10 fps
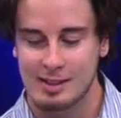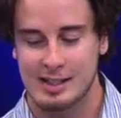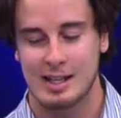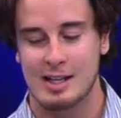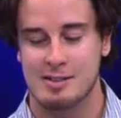
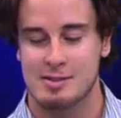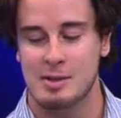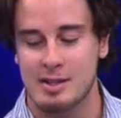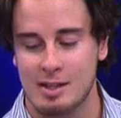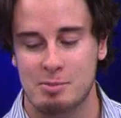Okay, some
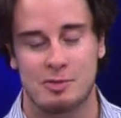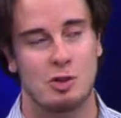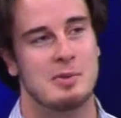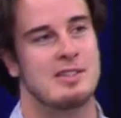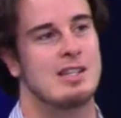other
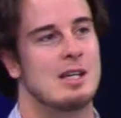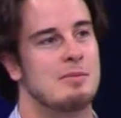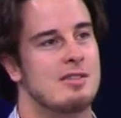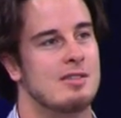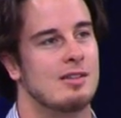performance
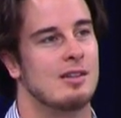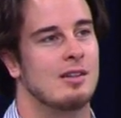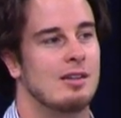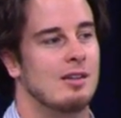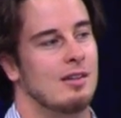tips.
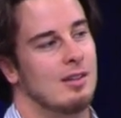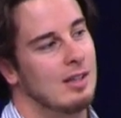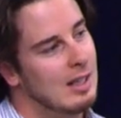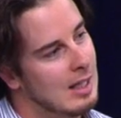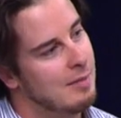
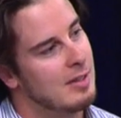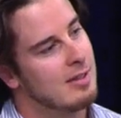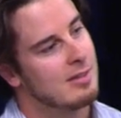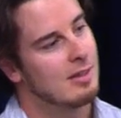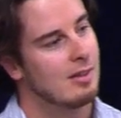If
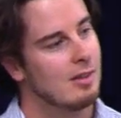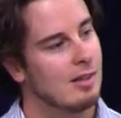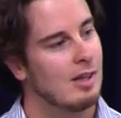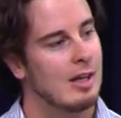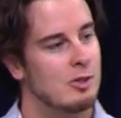there's
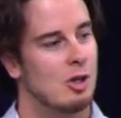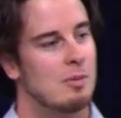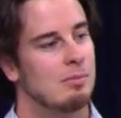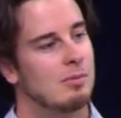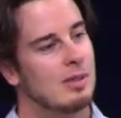a, a
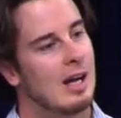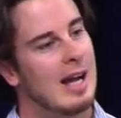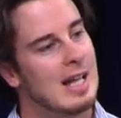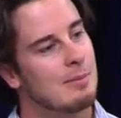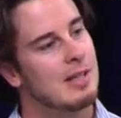DOM uh,
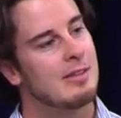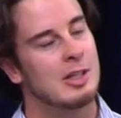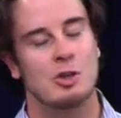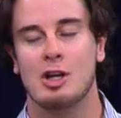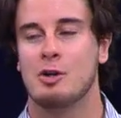element that
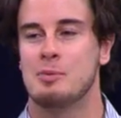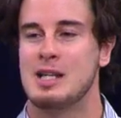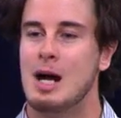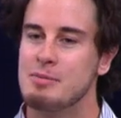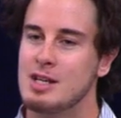you're going to be
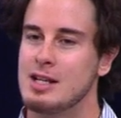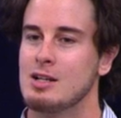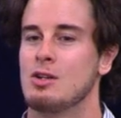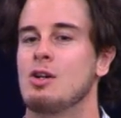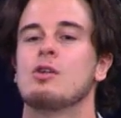updating a
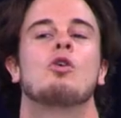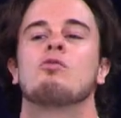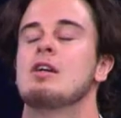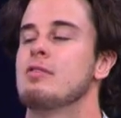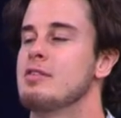lot or
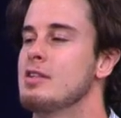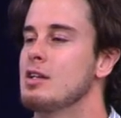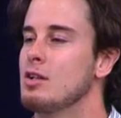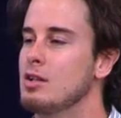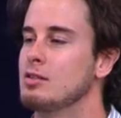referencing a
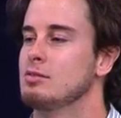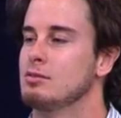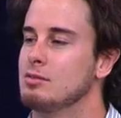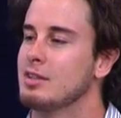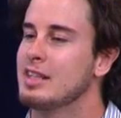lot,
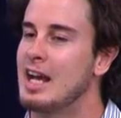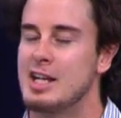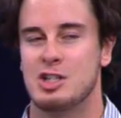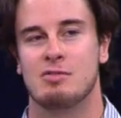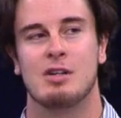
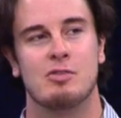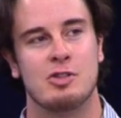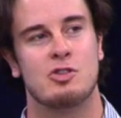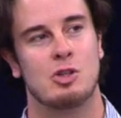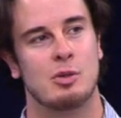cache a
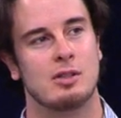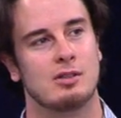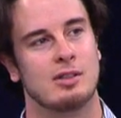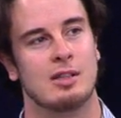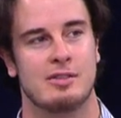reference to it.
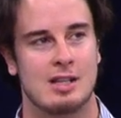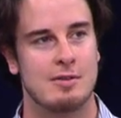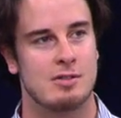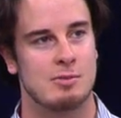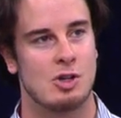It'll
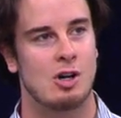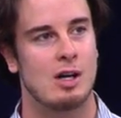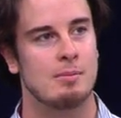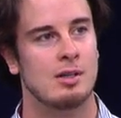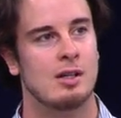save some
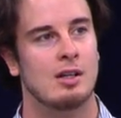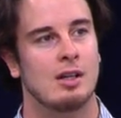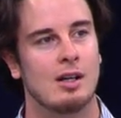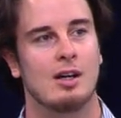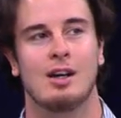time.
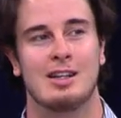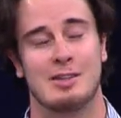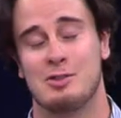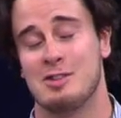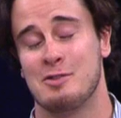Uh, and
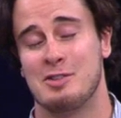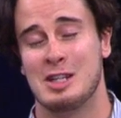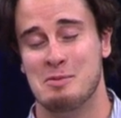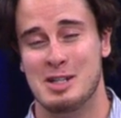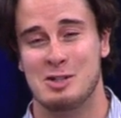as I've
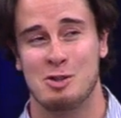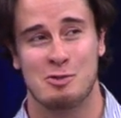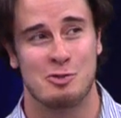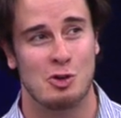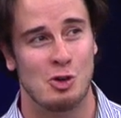said many times
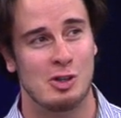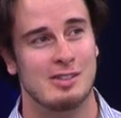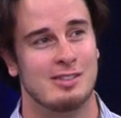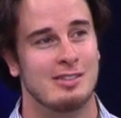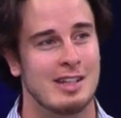before,
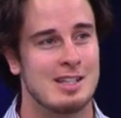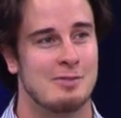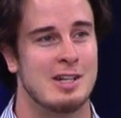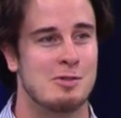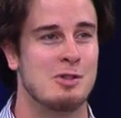
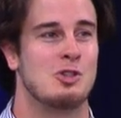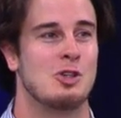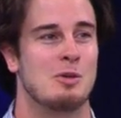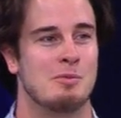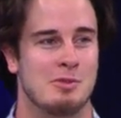interface with the
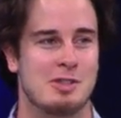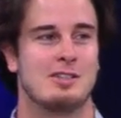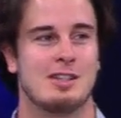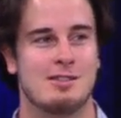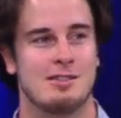DOM just
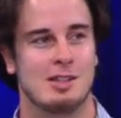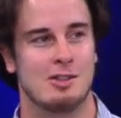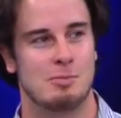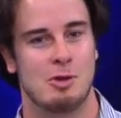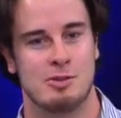as little
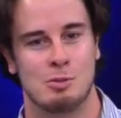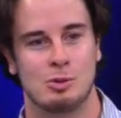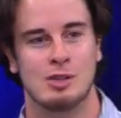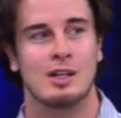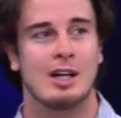as possible.
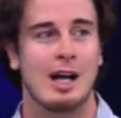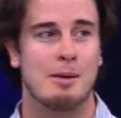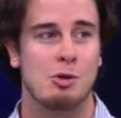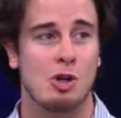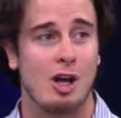
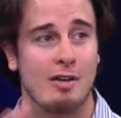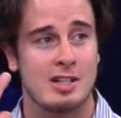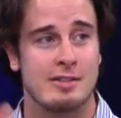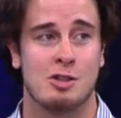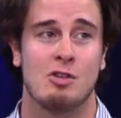And Paul Irish
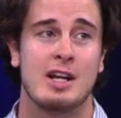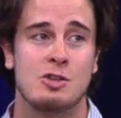has a great